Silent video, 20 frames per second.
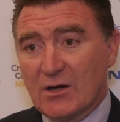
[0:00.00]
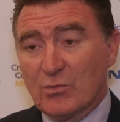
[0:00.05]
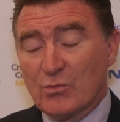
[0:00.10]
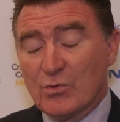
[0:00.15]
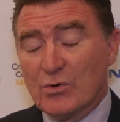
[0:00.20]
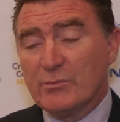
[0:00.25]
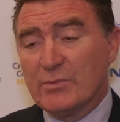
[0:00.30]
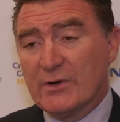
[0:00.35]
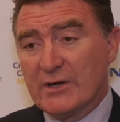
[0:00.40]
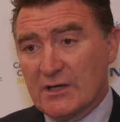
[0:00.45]

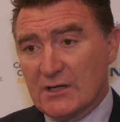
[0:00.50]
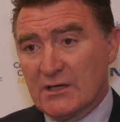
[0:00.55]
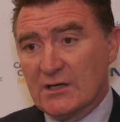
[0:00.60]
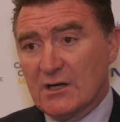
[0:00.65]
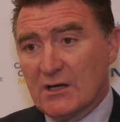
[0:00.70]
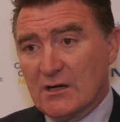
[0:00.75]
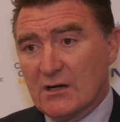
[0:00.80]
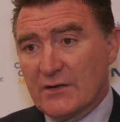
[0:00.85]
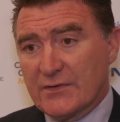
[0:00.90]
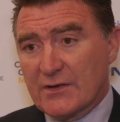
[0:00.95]
will be,
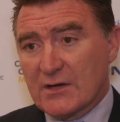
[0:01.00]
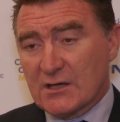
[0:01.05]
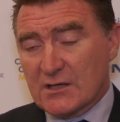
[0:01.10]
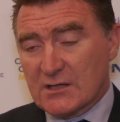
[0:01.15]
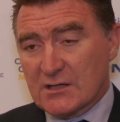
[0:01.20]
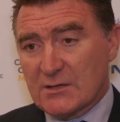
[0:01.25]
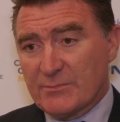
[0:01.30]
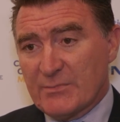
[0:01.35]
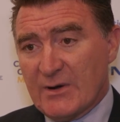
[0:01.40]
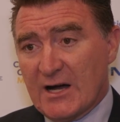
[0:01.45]
I think, a
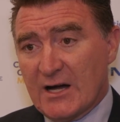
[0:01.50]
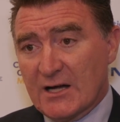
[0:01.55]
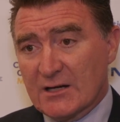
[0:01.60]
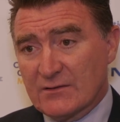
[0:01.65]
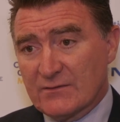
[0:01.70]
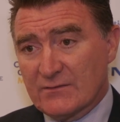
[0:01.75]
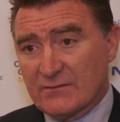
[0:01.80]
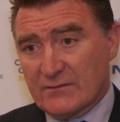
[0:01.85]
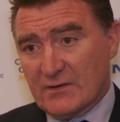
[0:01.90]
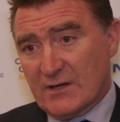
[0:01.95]
key part
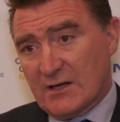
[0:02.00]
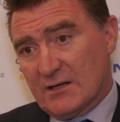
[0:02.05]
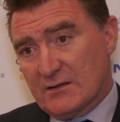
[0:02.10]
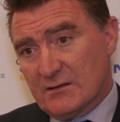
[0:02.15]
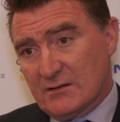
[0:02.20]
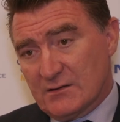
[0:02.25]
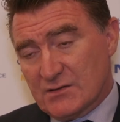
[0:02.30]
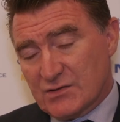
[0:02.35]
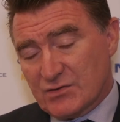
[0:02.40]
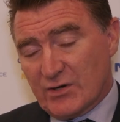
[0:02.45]
of
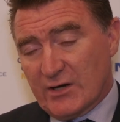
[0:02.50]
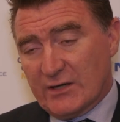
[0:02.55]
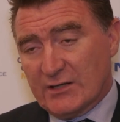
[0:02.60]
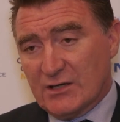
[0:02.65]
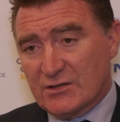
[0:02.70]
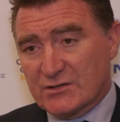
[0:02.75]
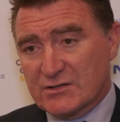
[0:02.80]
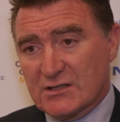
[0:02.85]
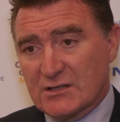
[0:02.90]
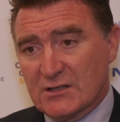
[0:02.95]
the Australian
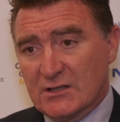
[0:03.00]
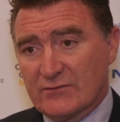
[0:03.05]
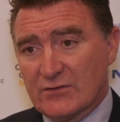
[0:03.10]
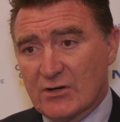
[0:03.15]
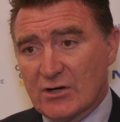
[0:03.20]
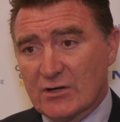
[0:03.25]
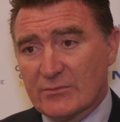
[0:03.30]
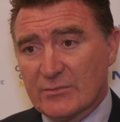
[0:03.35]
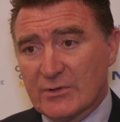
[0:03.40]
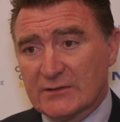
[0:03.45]
LTE
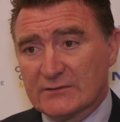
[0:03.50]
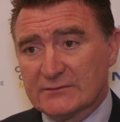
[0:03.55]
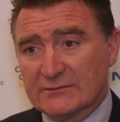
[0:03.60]
environment.